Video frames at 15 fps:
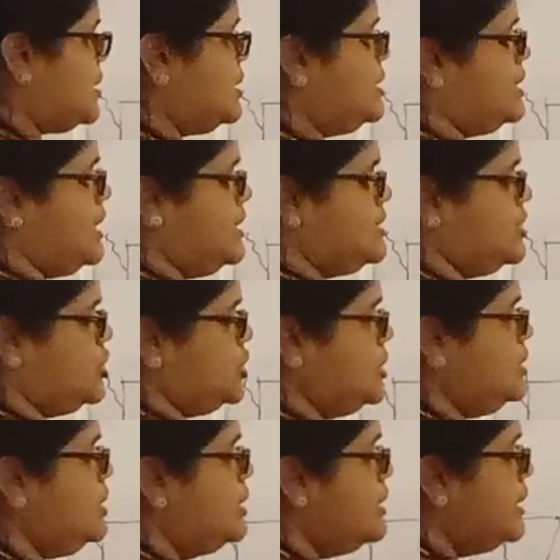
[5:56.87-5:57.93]
star
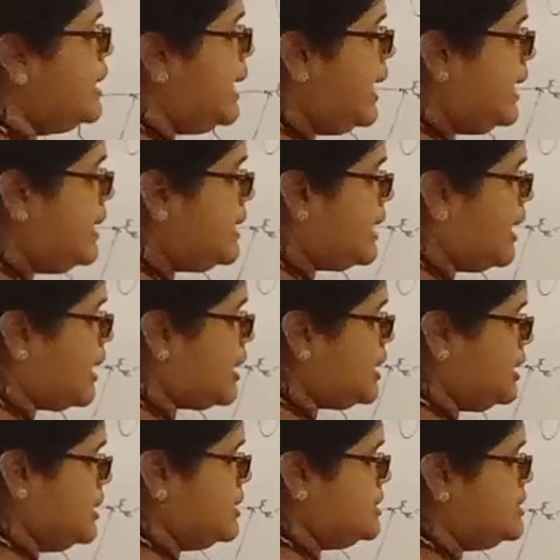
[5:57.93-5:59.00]
transition, it
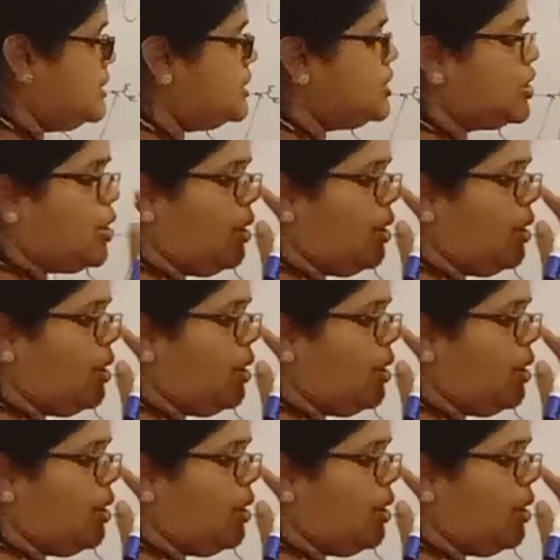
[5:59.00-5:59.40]
occurs in the